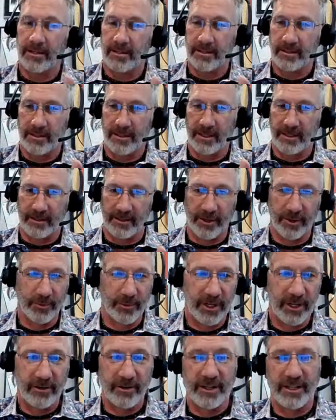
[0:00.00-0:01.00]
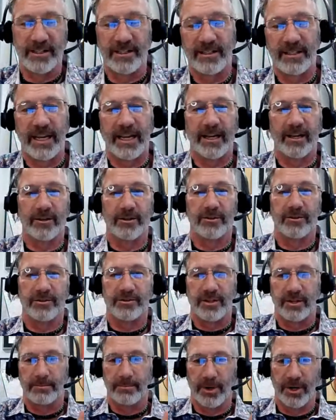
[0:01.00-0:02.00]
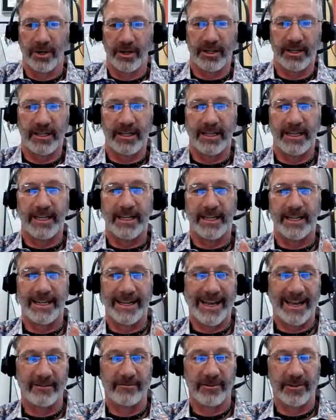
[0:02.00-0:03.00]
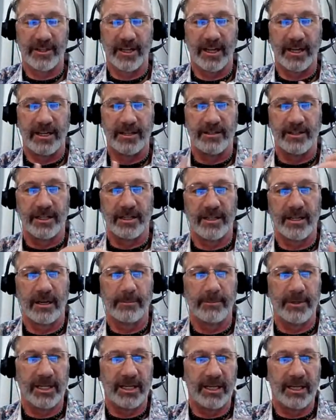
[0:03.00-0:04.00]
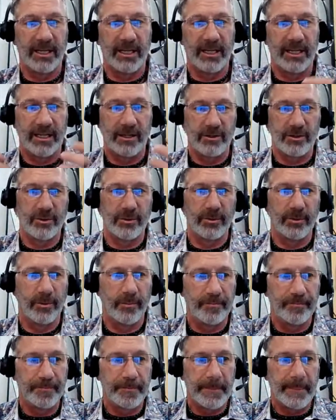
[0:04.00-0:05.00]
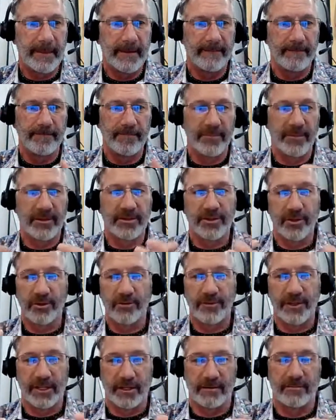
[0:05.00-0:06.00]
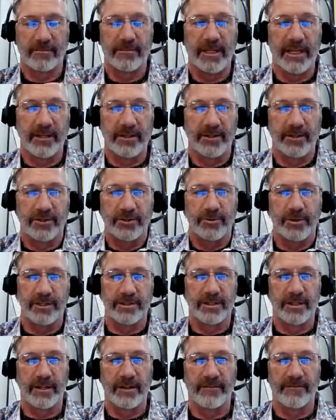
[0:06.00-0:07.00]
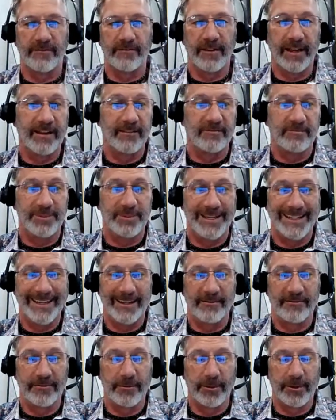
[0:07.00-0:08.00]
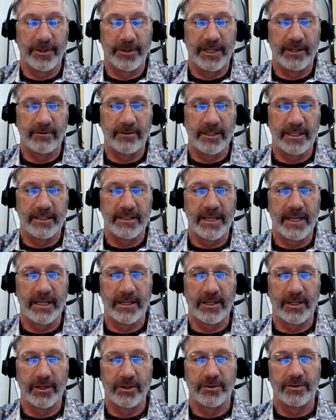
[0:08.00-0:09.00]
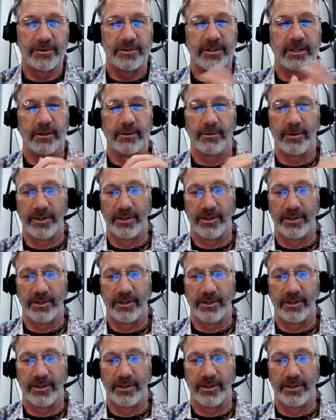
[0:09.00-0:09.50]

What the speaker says: a career in sales and marketing and advertising, coming into the serving industries that I have been in for nearly 10 years now,